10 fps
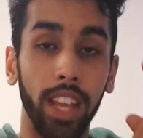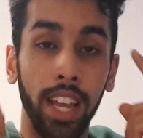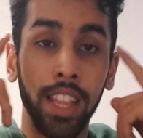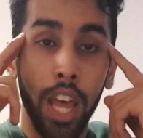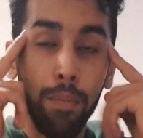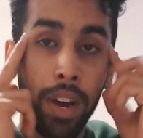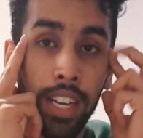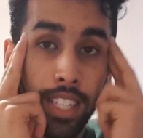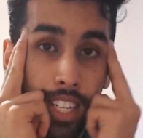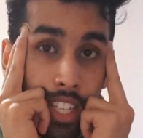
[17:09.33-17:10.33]
in their
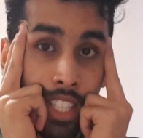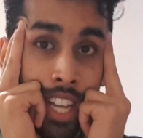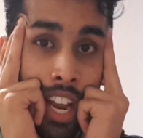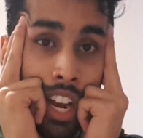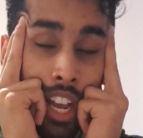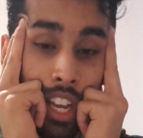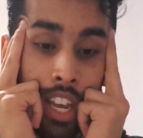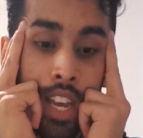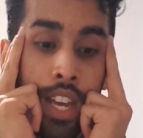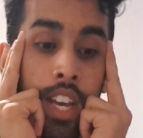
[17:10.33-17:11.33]
minds it's set like,